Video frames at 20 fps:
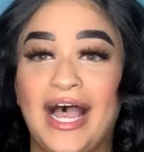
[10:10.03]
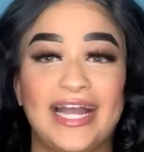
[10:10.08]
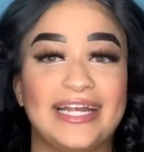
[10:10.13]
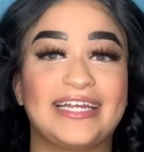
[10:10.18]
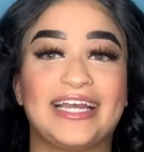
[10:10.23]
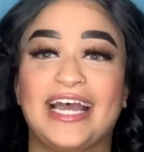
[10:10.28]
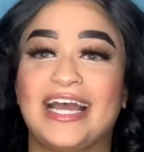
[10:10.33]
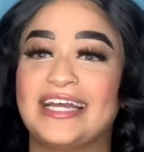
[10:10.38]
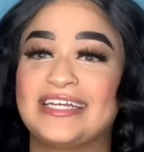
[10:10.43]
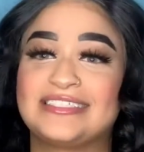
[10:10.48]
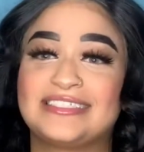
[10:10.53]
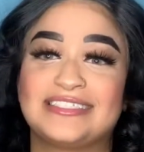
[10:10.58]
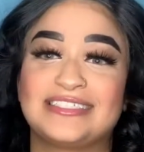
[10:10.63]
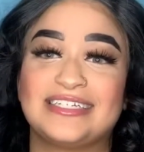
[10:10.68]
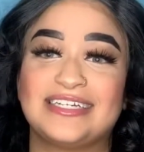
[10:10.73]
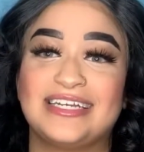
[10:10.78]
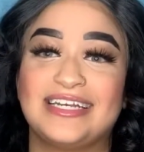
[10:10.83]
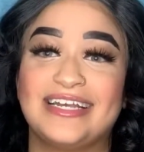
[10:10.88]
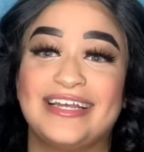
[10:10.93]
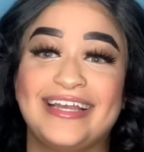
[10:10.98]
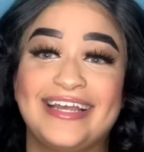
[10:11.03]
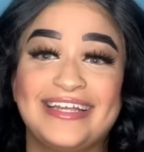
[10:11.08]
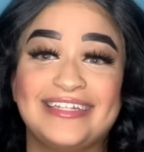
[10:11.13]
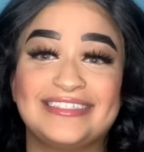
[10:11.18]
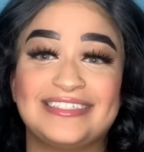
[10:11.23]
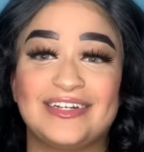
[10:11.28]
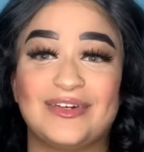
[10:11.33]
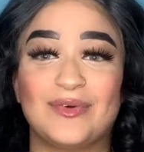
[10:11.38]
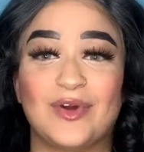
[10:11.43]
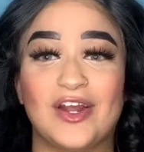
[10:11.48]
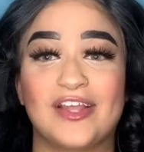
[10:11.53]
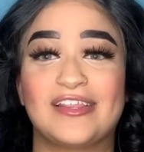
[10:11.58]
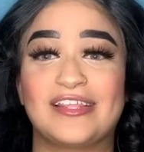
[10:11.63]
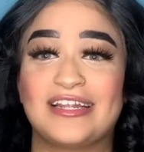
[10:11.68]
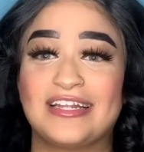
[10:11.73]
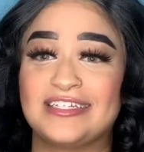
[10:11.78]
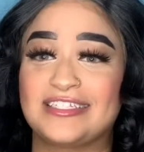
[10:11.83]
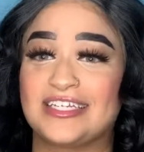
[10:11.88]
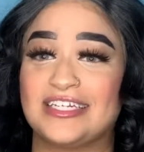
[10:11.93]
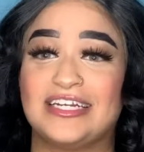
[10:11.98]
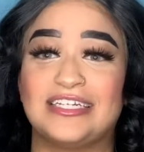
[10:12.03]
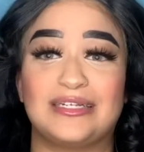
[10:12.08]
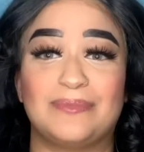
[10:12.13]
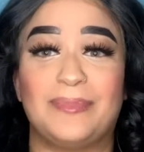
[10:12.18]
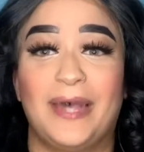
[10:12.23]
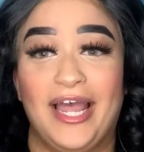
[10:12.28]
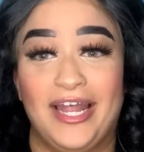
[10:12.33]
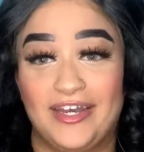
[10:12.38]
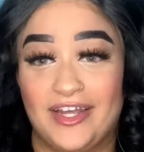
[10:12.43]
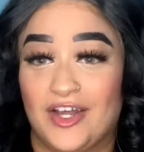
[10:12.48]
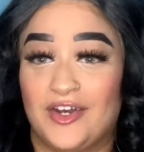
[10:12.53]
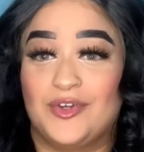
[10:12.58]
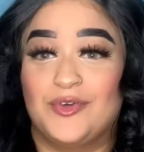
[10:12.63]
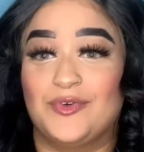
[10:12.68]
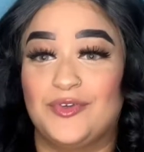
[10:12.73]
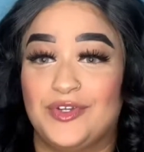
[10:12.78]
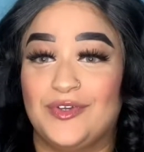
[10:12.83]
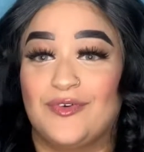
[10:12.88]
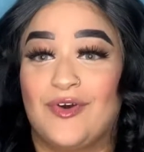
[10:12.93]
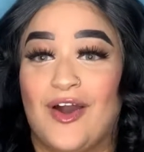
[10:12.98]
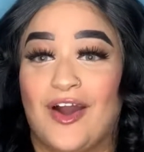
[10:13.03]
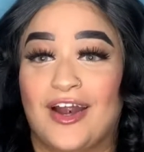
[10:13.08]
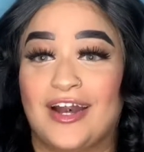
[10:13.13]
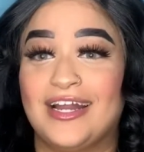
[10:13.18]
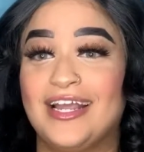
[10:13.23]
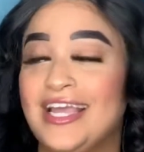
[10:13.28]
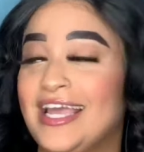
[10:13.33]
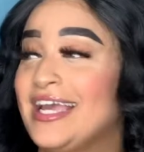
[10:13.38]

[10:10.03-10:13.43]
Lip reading: I guess, is it worth it is gonna depend on who you are.